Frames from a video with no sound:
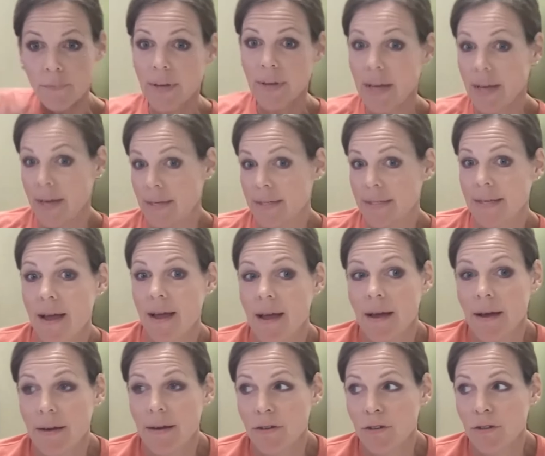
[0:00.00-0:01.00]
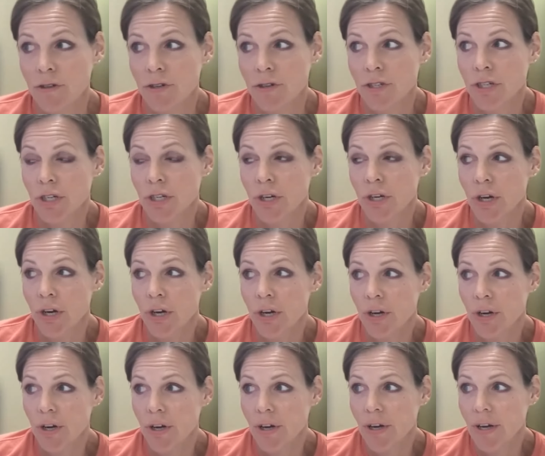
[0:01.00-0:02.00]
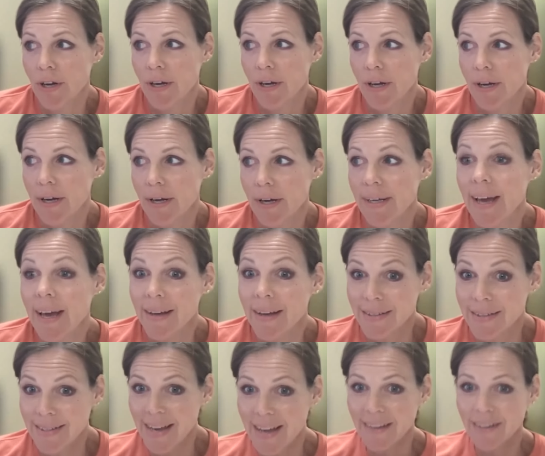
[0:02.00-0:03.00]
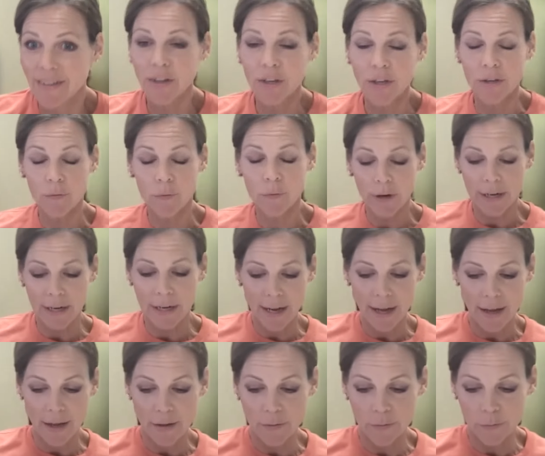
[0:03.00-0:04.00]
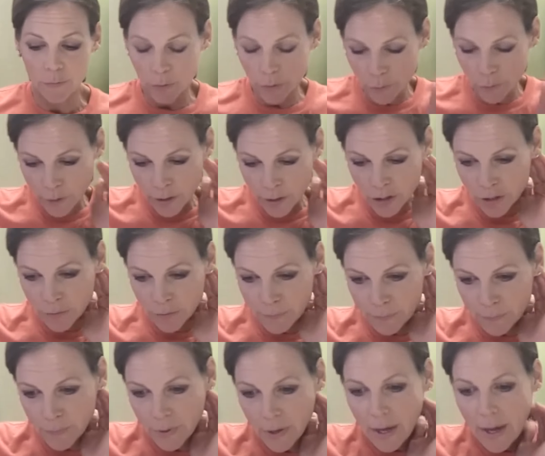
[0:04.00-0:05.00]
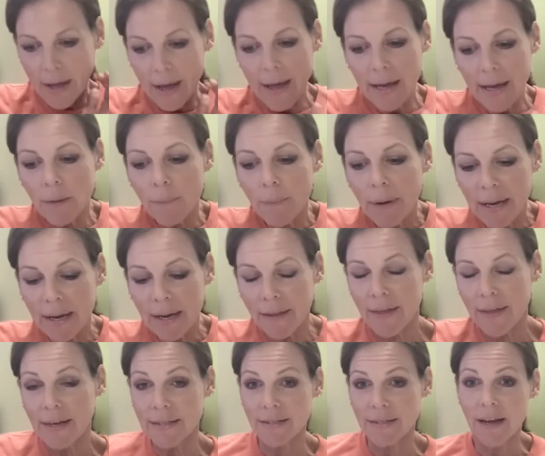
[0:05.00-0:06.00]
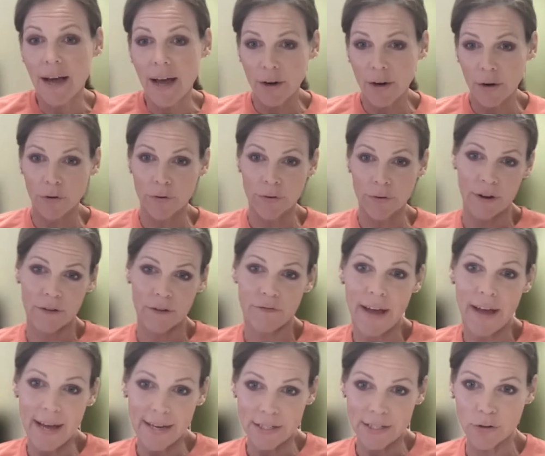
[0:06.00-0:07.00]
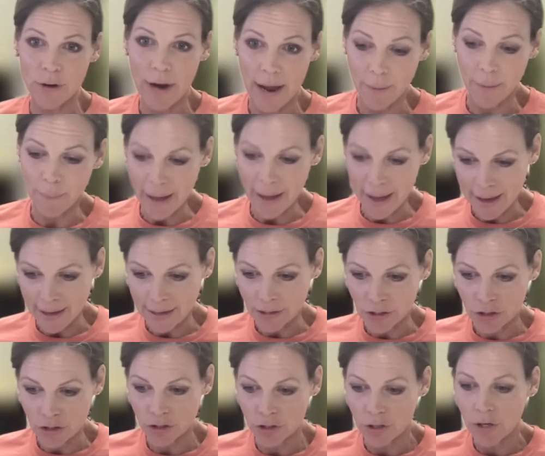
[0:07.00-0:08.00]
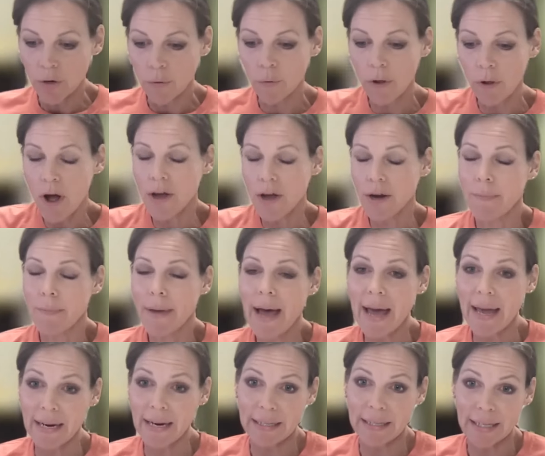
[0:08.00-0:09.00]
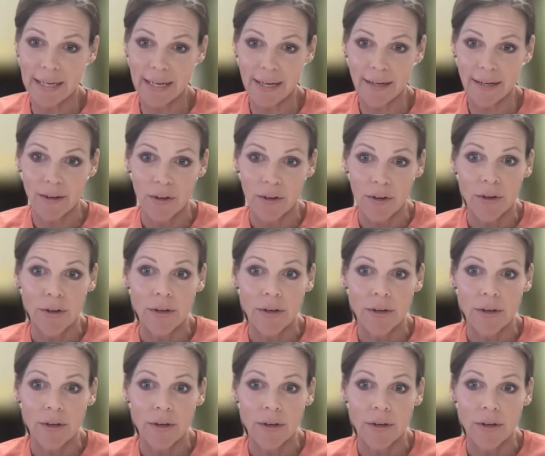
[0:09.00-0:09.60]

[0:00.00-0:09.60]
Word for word: Yes, and yes, and we're gonna. Well, we should. Anybody that has not earned their fast track badge will automatically